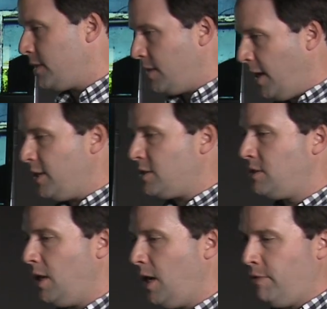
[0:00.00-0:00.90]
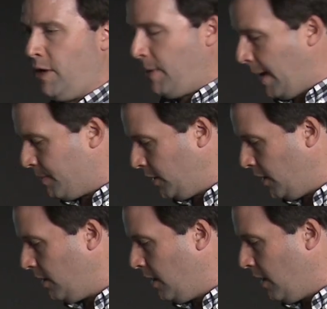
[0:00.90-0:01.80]
It's nice, uh, very
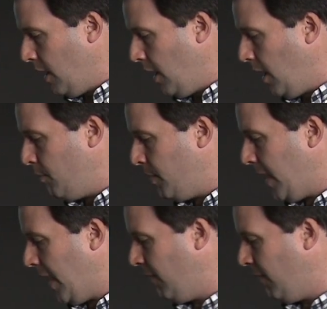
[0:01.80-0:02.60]
popular, uh, but I